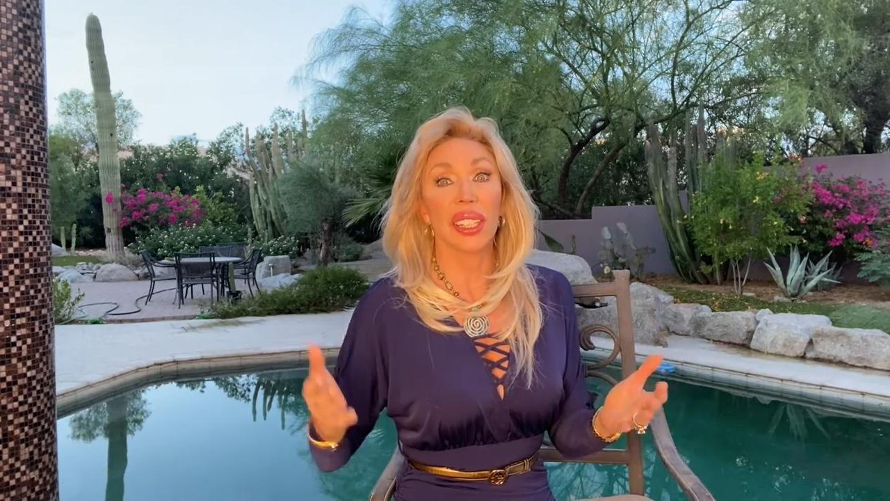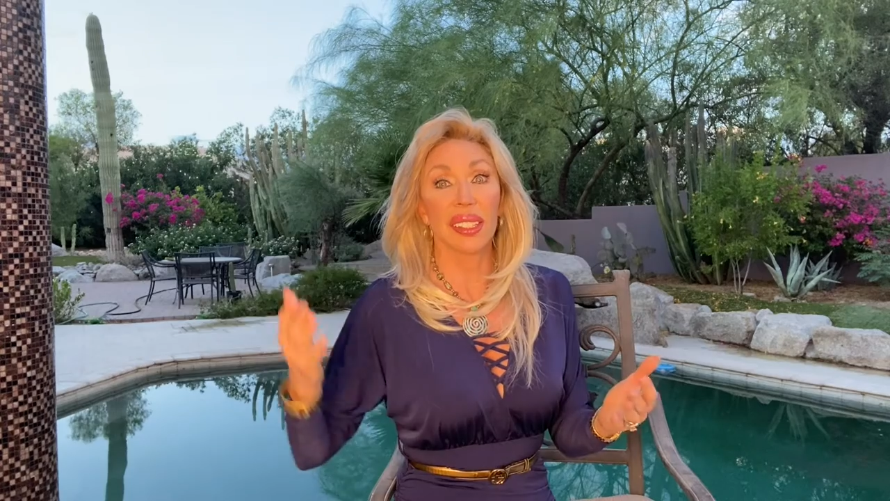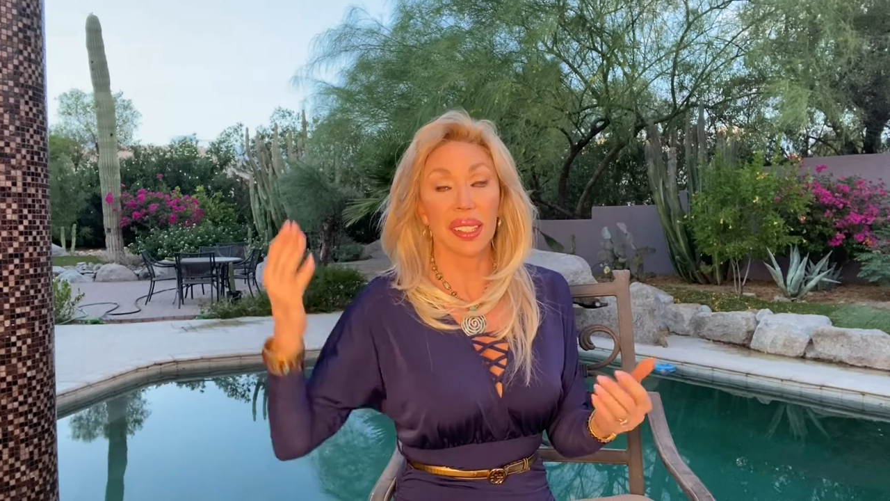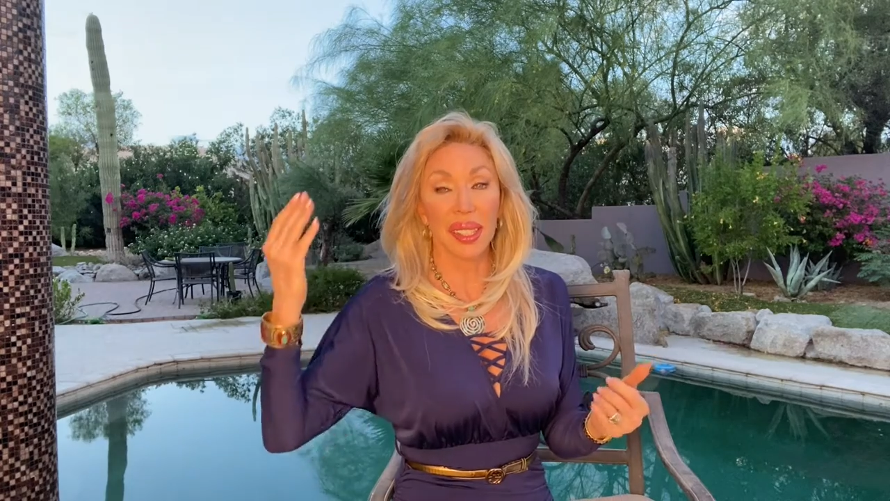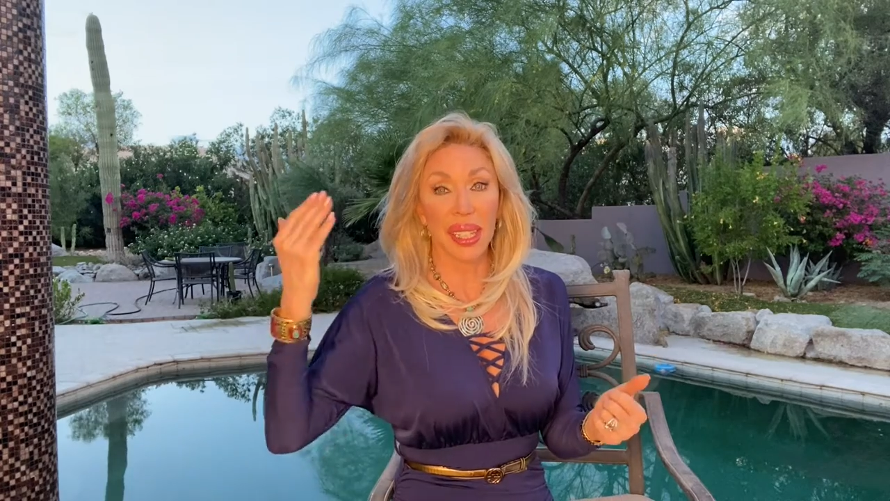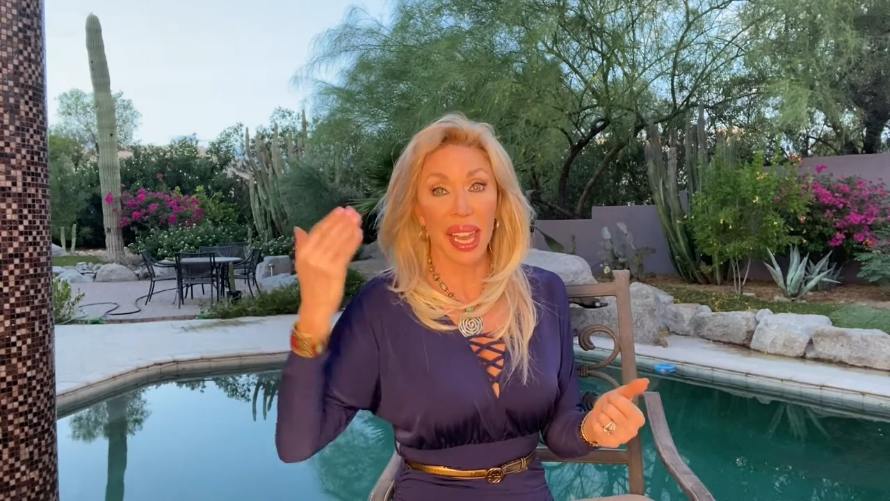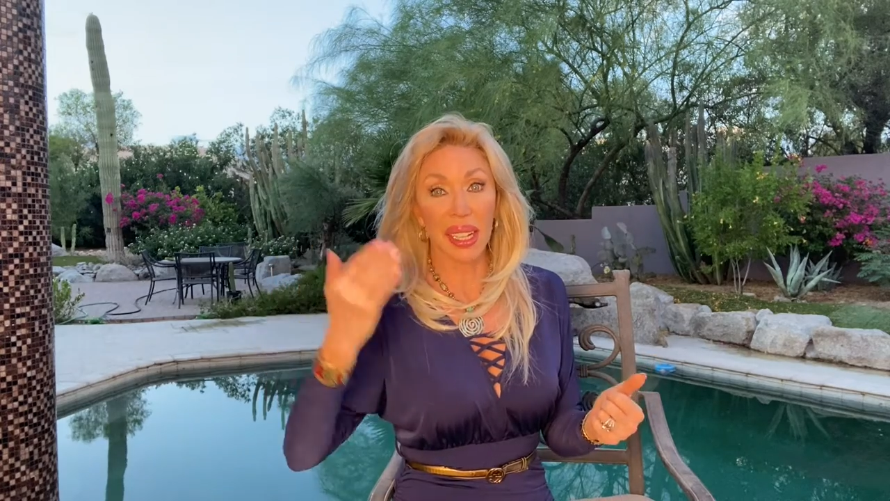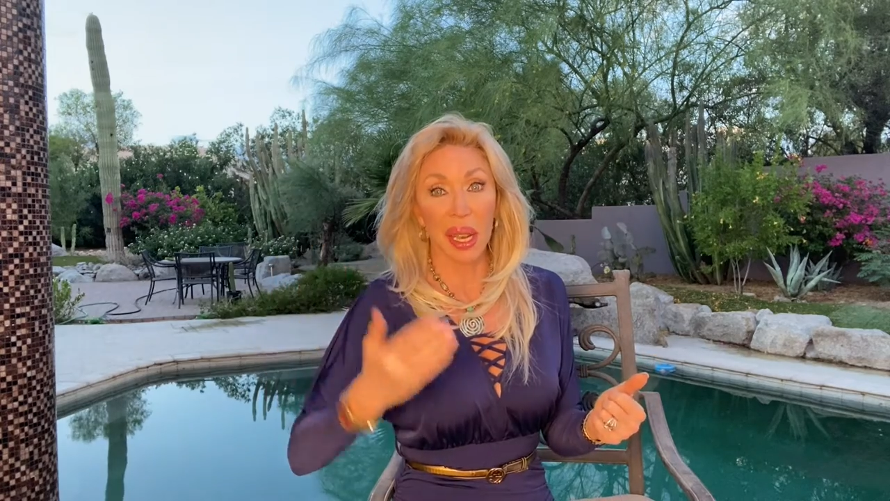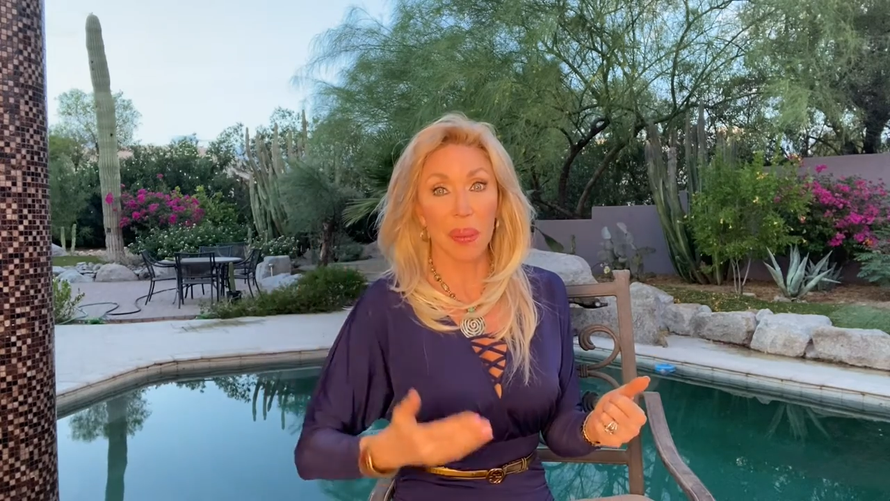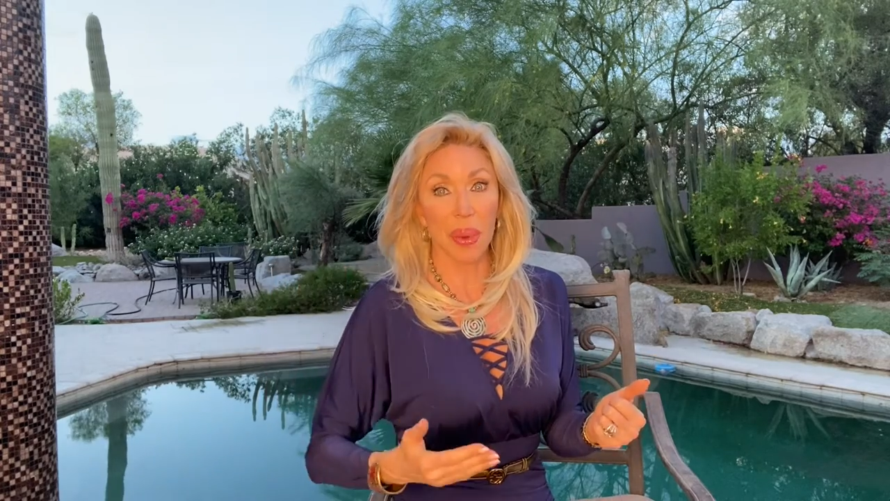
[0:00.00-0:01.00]

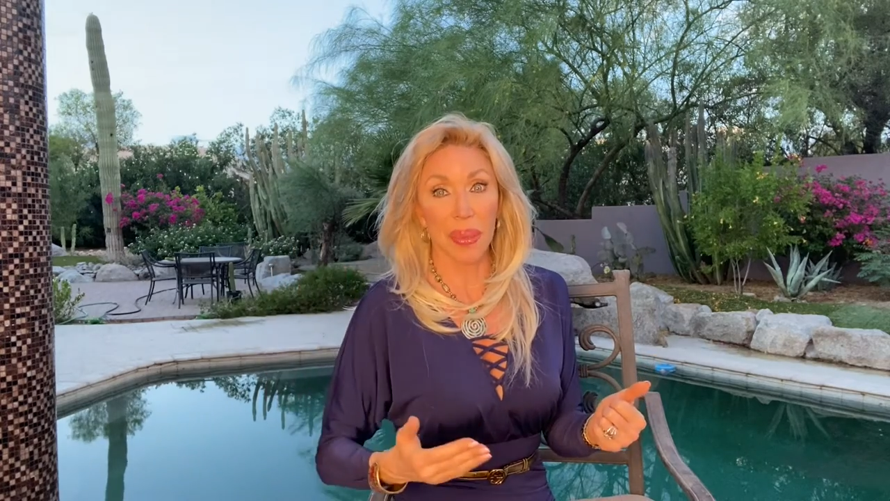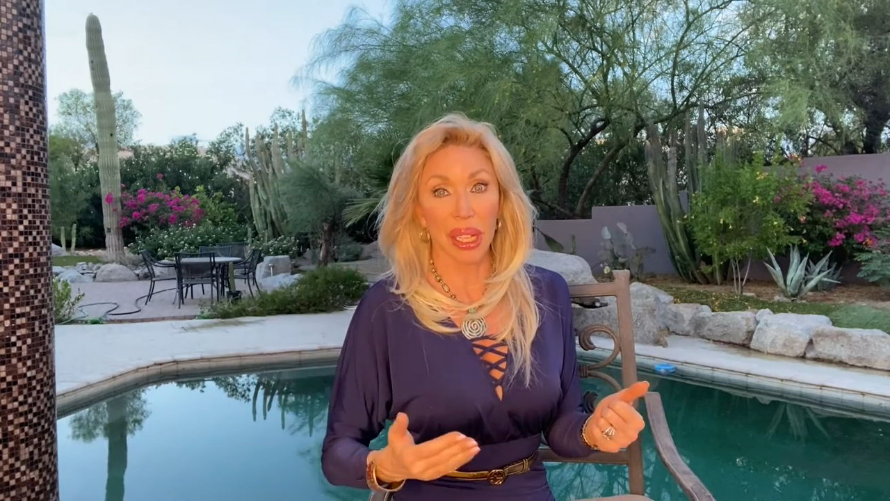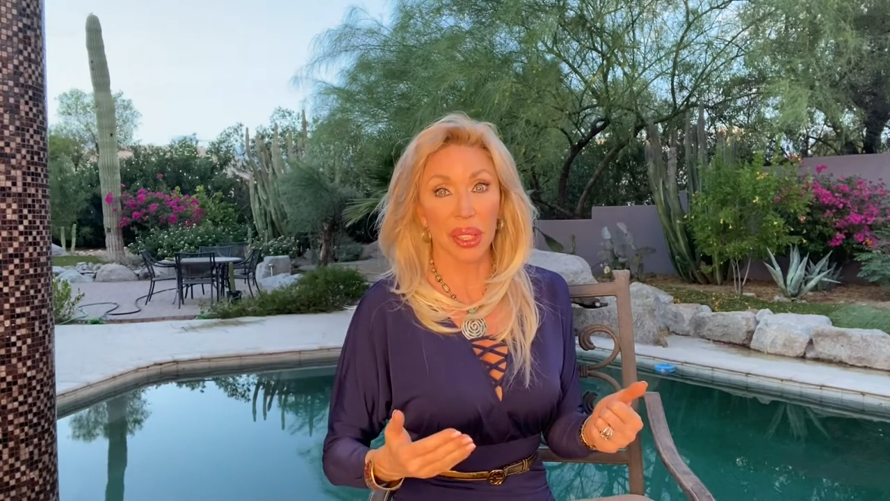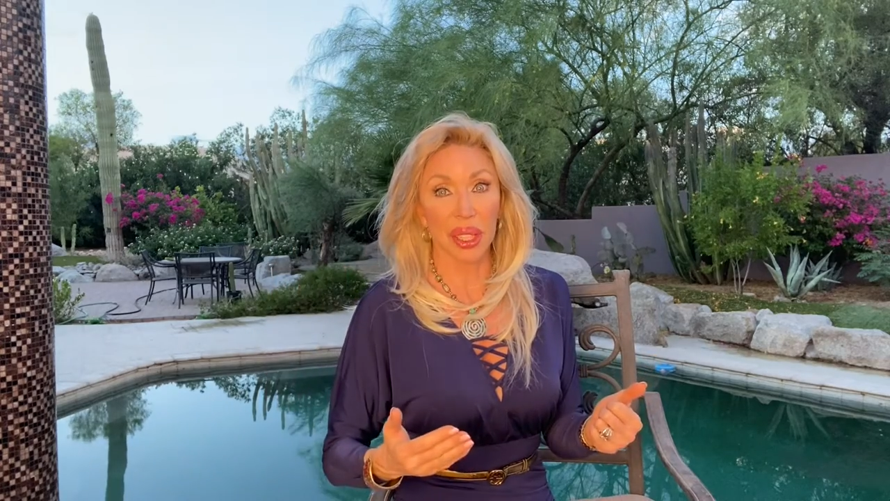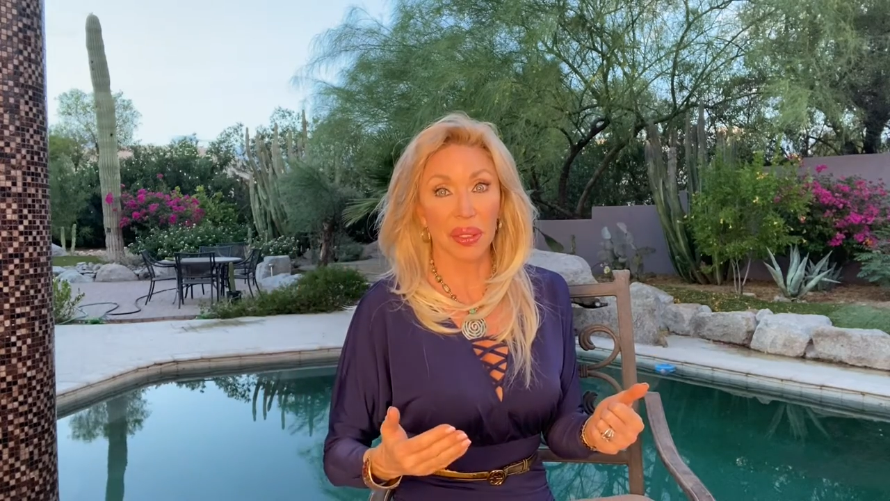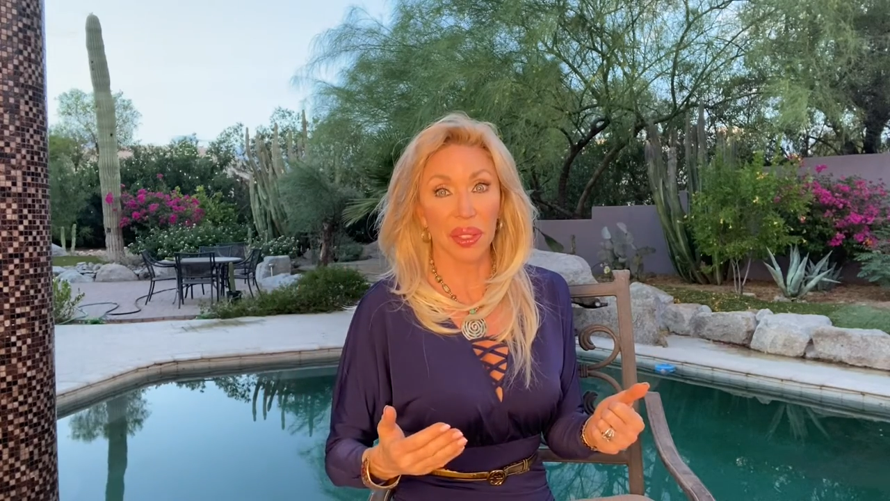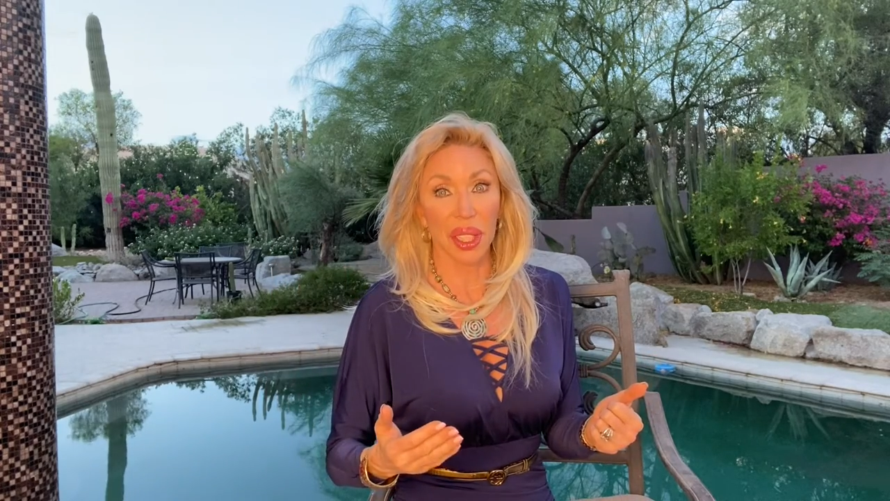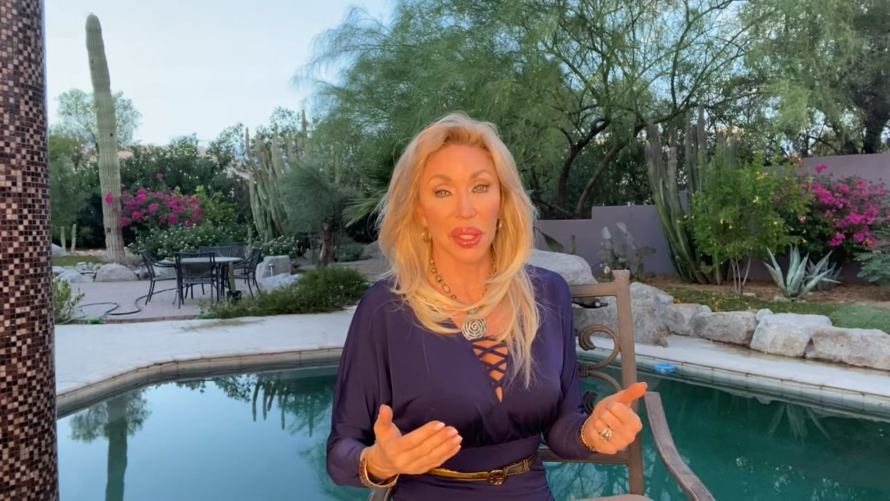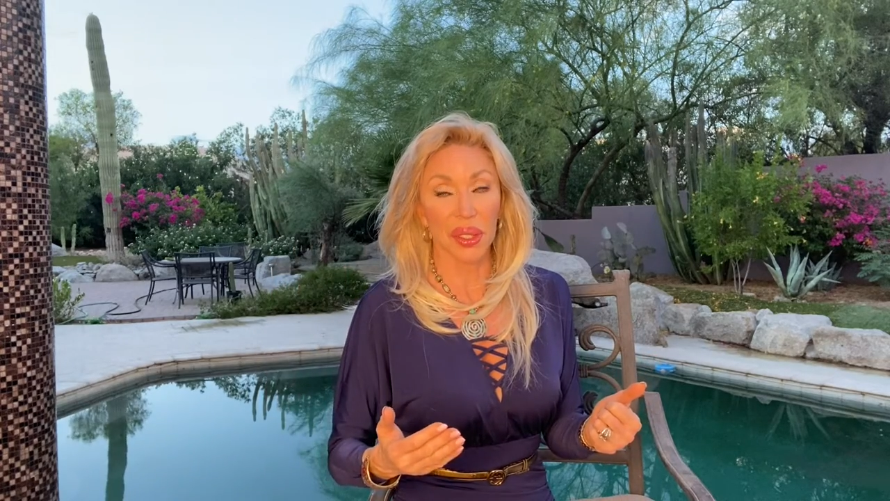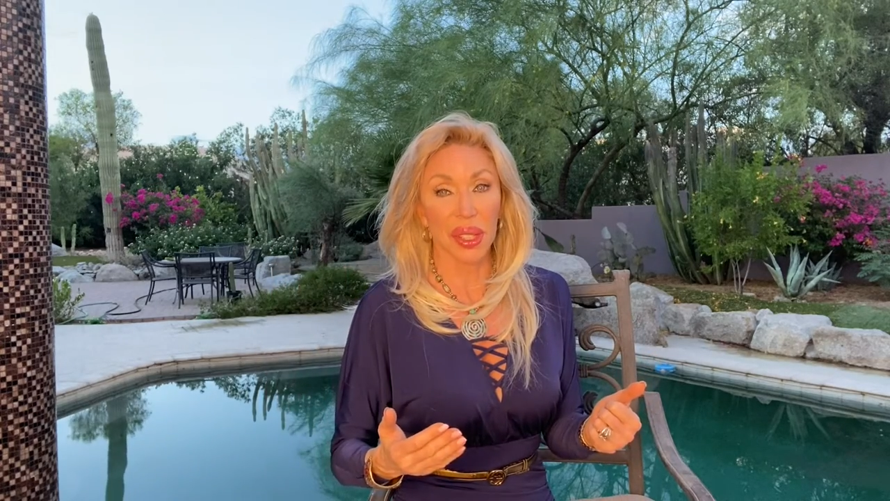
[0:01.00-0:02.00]
set up a barrier for
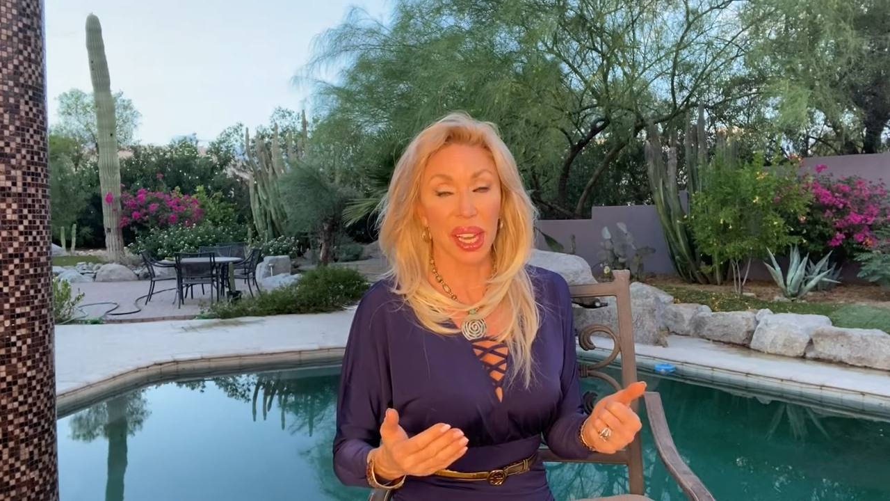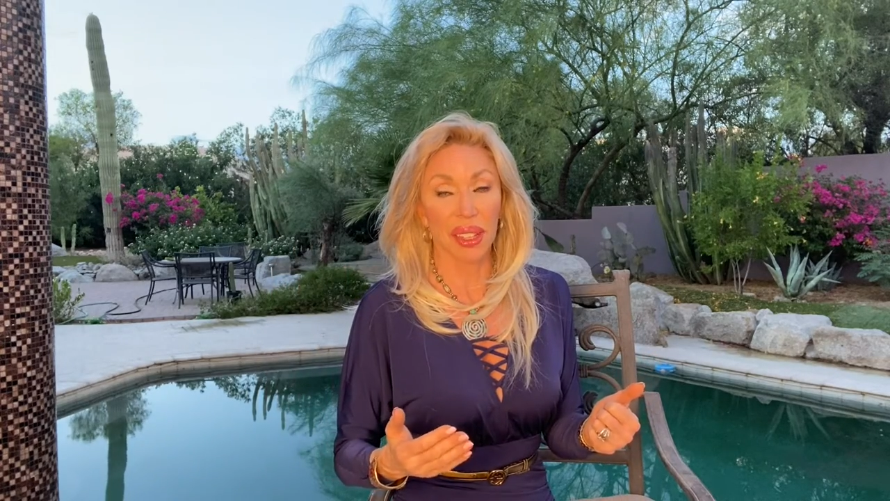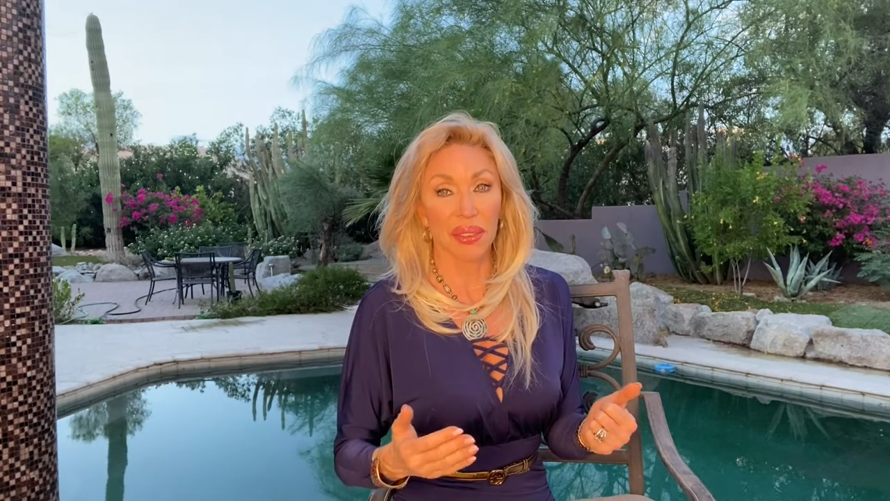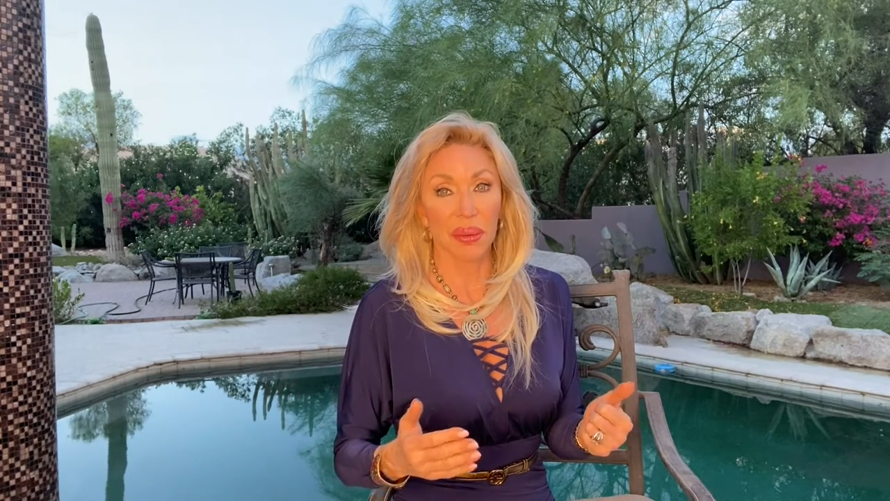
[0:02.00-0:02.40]
yourself.